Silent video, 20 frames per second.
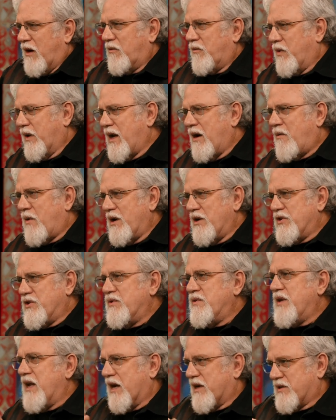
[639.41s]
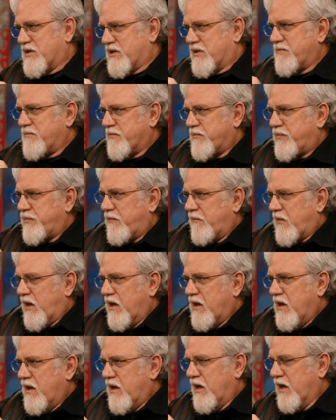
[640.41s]
Now, what I want to do next,
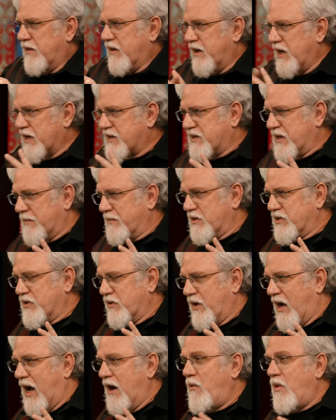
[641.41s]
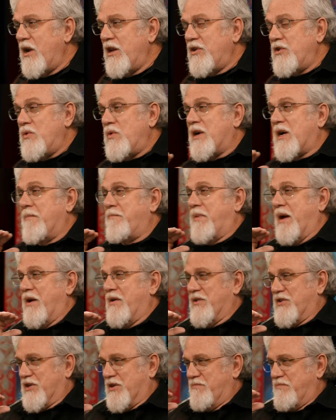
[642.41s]
in the next episode, I want to do a
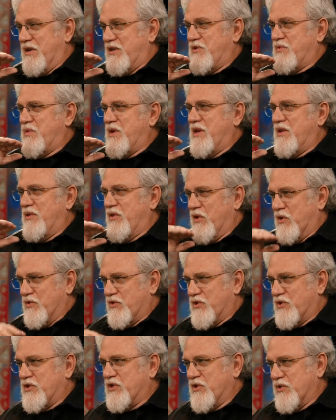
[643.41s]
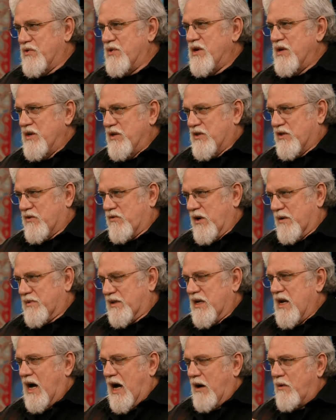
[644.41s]
comparison between those two
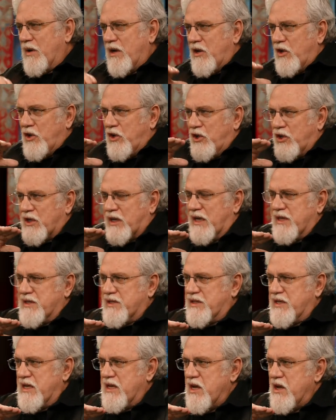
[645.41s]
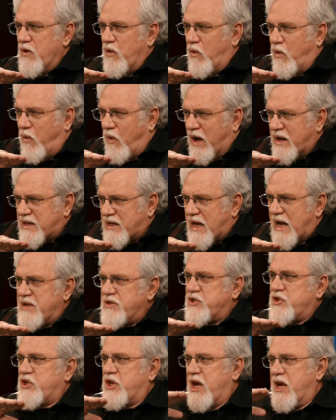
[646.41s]
scripts. I want to look and see what
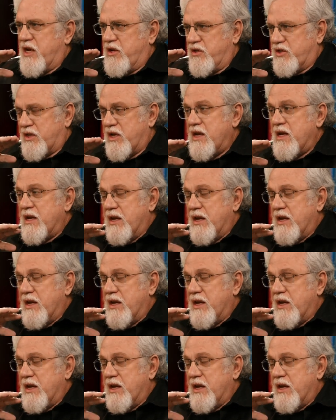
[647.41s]
had changed.